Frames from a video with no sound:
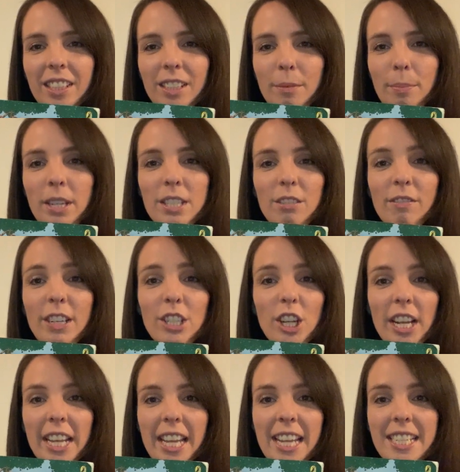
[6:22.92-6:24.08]
Because
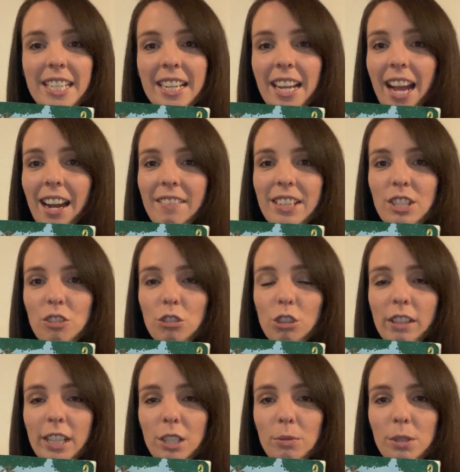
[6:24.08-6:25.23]
originally he said Harry's
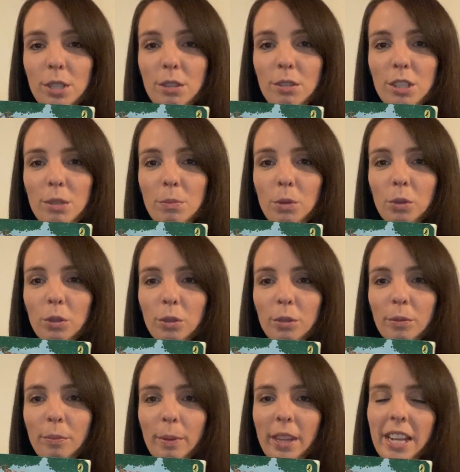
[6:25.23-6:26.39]
drawings were too small,
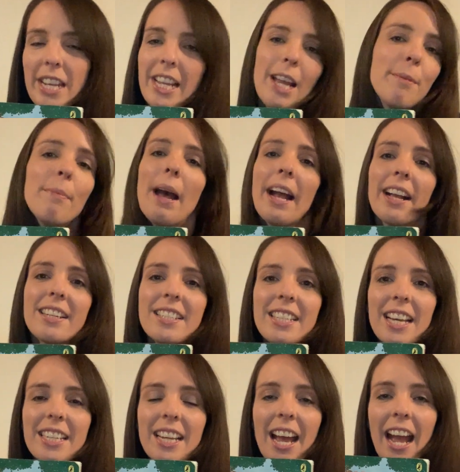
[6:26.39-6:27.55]
but then he came back and
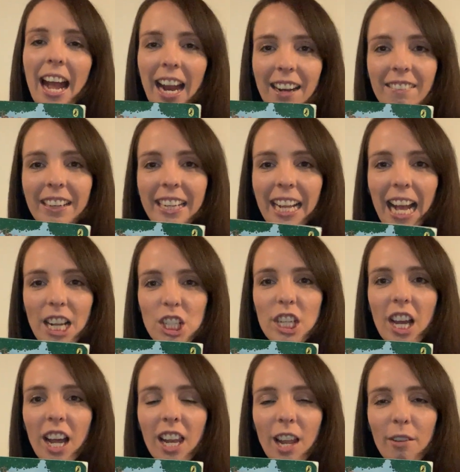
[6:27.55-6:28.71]
said, Harry, actually
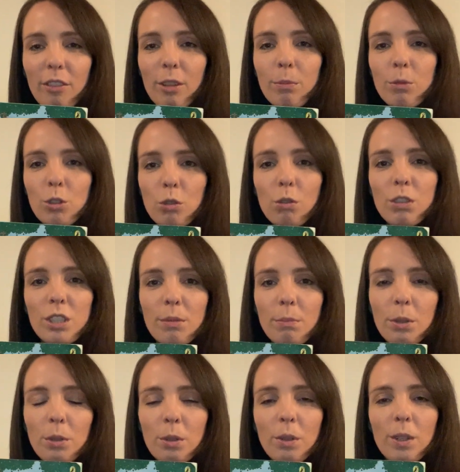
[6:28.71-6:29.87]
I love them, draw some
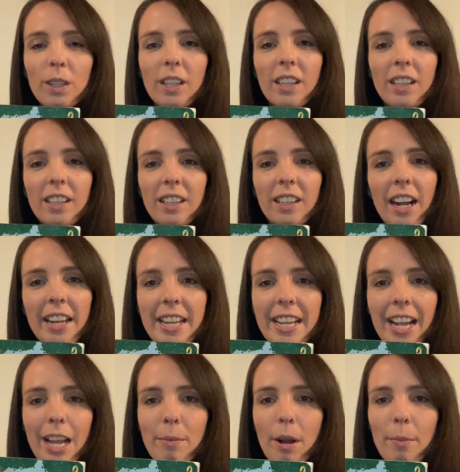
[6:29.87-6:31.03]
more. And he
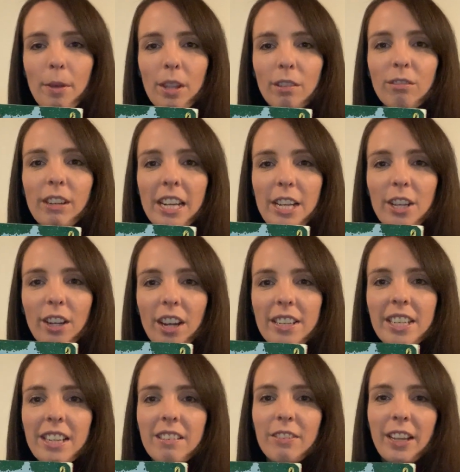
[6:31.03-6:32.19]
came up with a really good
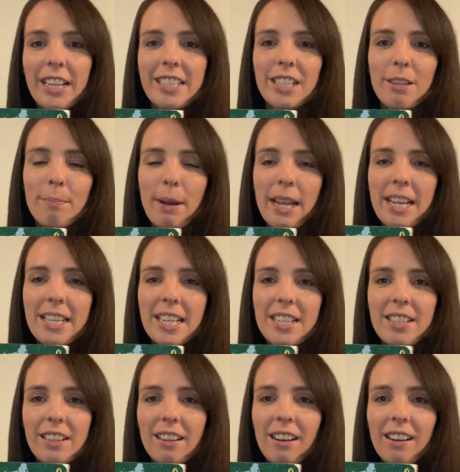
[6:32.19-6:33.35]
idea of getting them made into
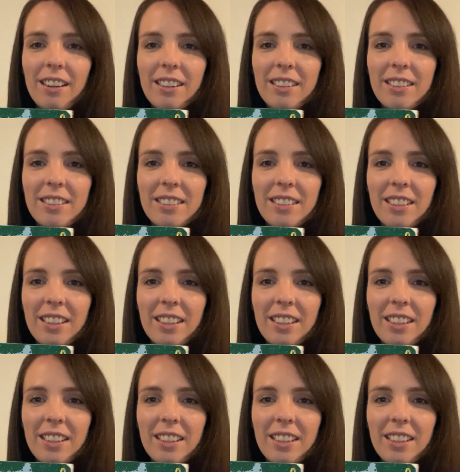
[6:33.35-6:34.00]
cards.